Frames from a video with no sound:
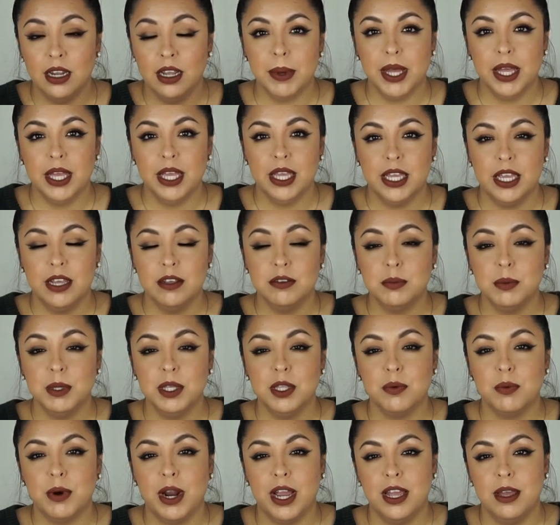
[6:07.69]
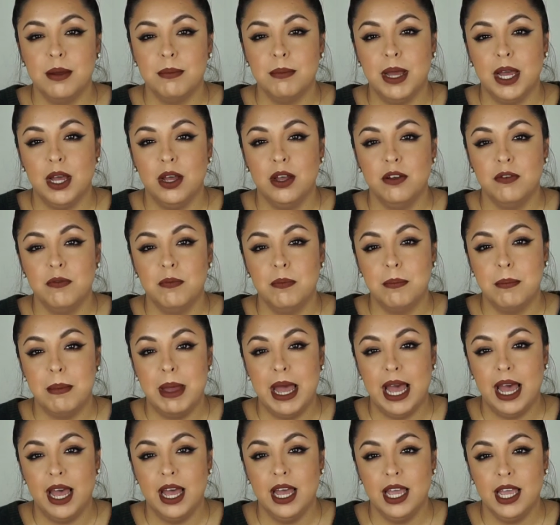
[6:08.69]
But it gives me the right amount of
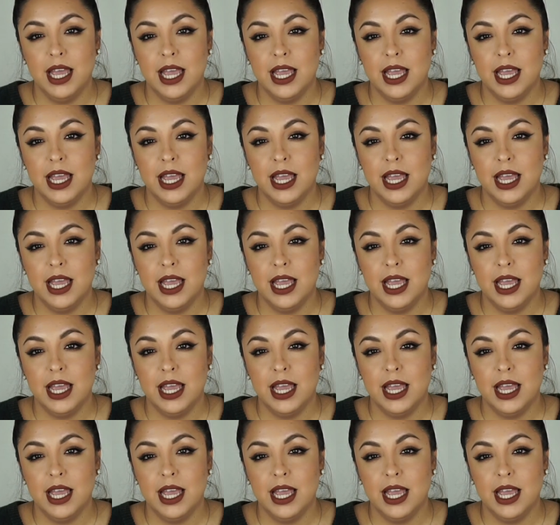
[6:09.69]
matte,